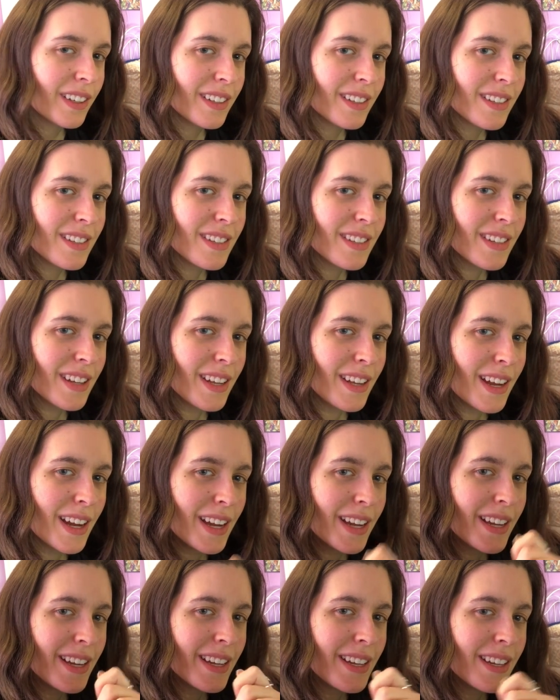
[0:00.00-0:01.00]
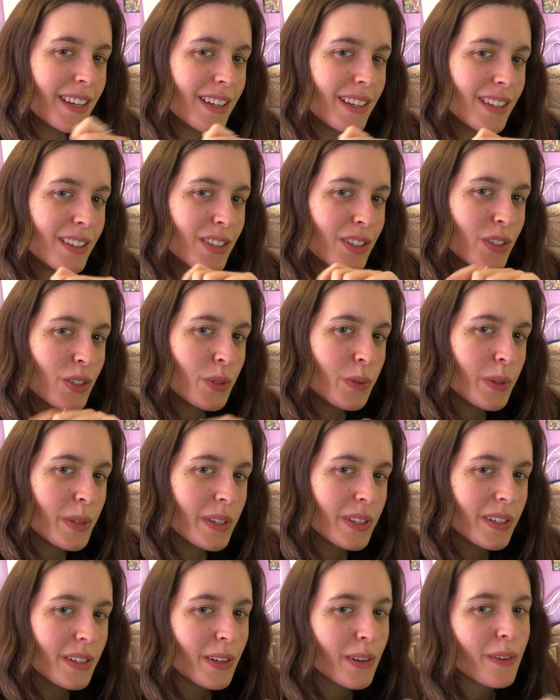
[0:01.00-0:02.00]
Instead, I
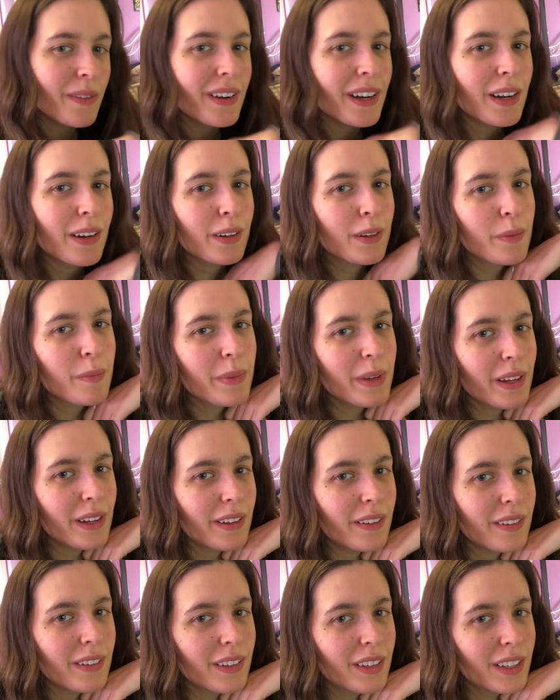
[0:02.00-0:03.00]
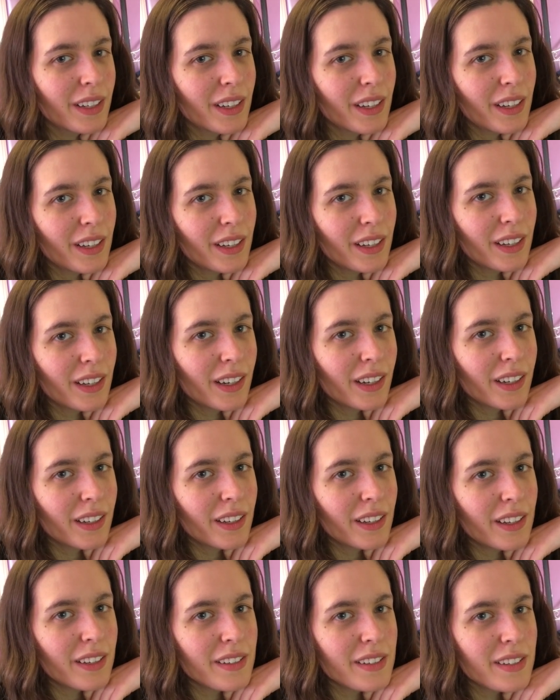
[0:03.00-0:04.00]
twisted around a bit.
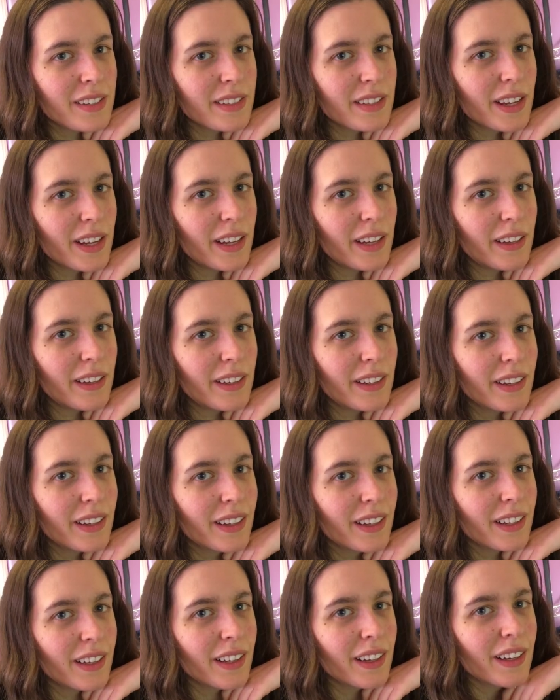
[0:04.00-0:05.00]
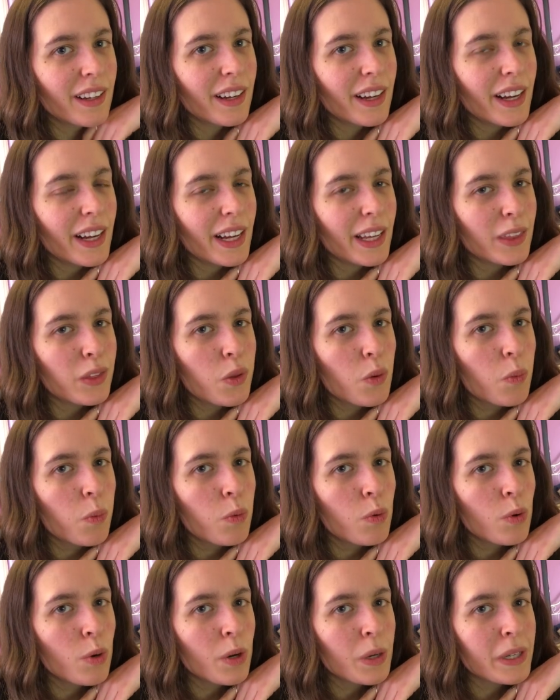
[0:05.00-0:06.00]
Instead, I had the
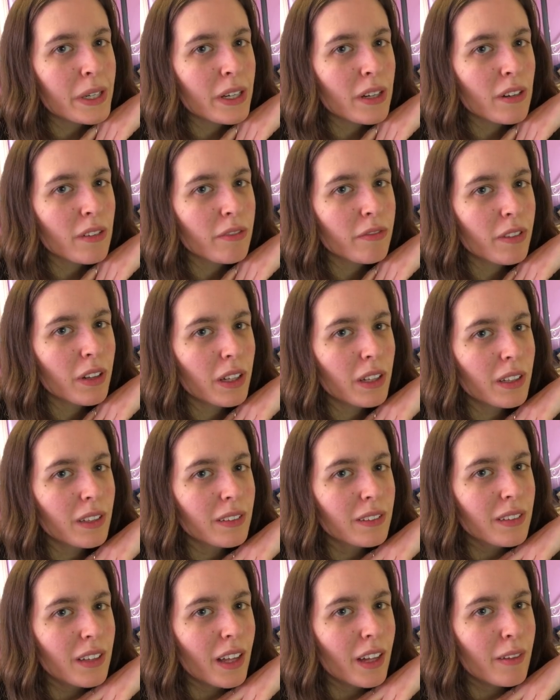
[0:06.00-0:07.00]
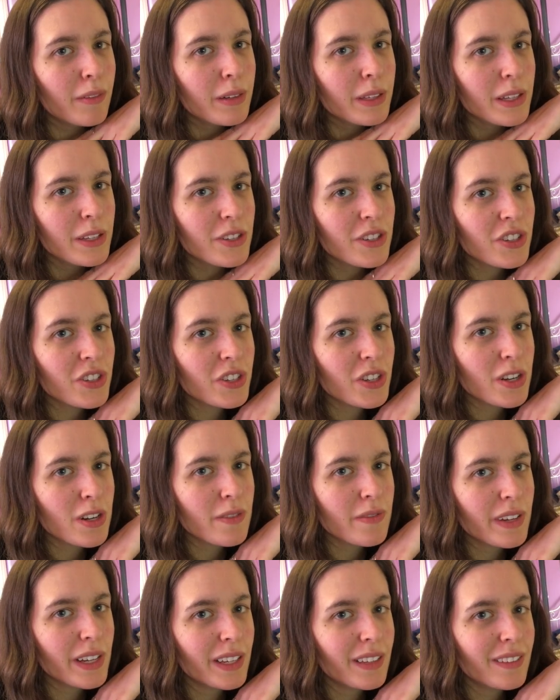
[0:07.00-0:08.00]
warrior fall in love with a
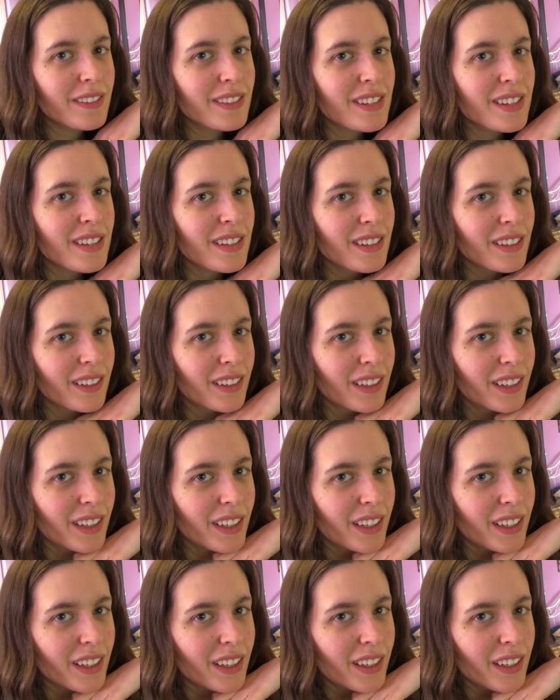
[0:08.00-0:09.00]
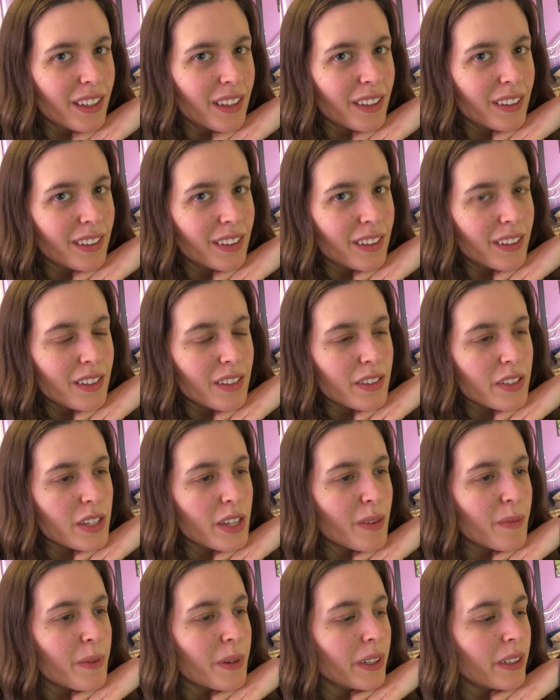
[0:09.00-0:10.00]
servant.
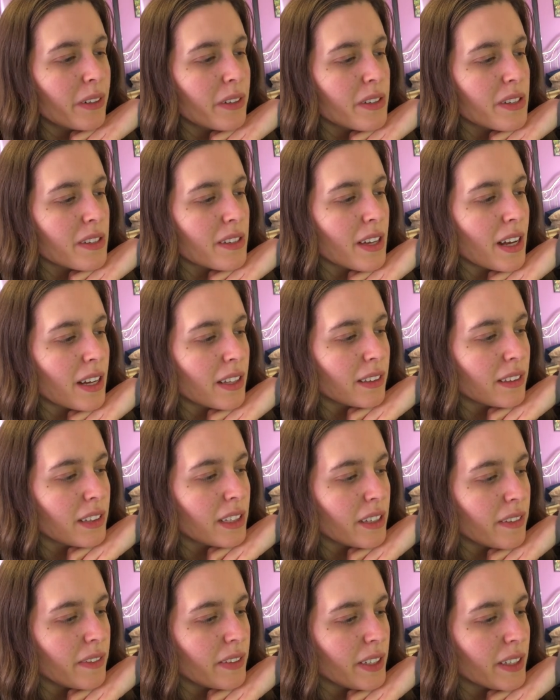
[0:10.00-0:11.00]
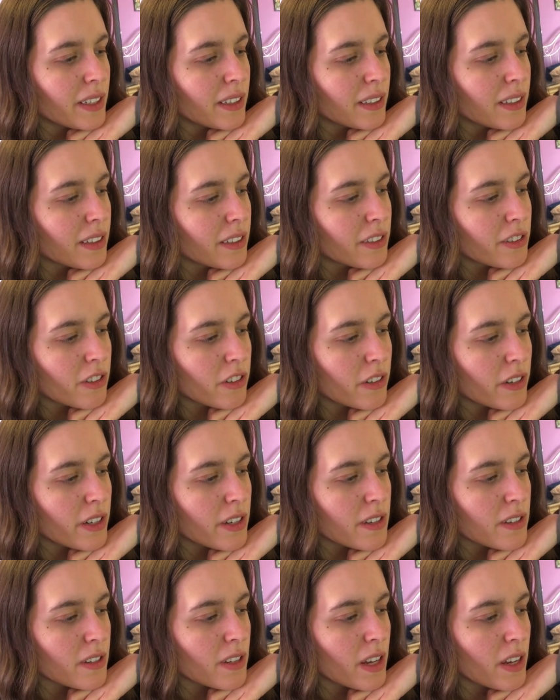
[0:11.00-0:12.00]
Someone who's not living a
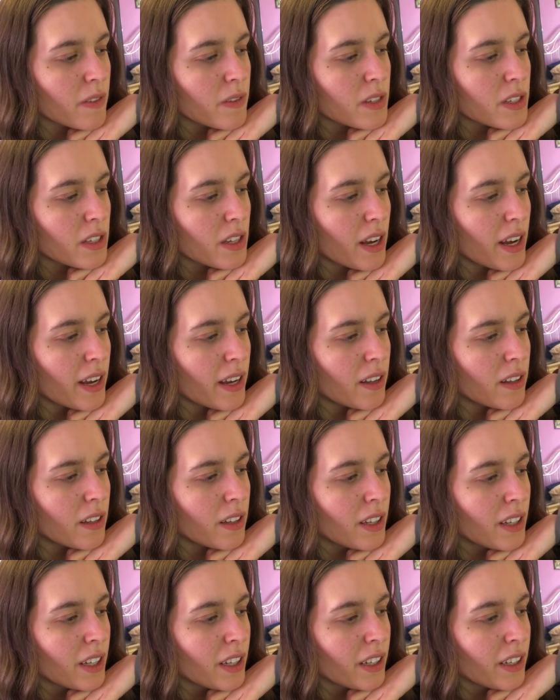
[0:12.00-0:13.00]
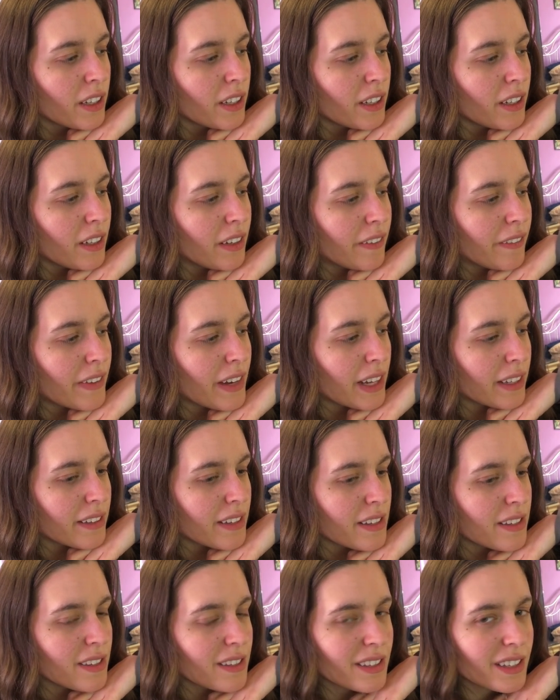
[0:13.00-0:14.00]
luxurious lifestyle. In
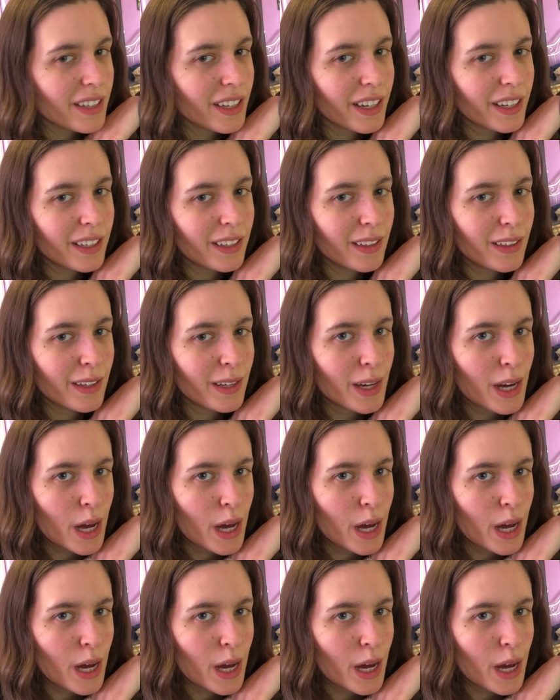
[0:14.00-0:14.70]
fact, it's kind of the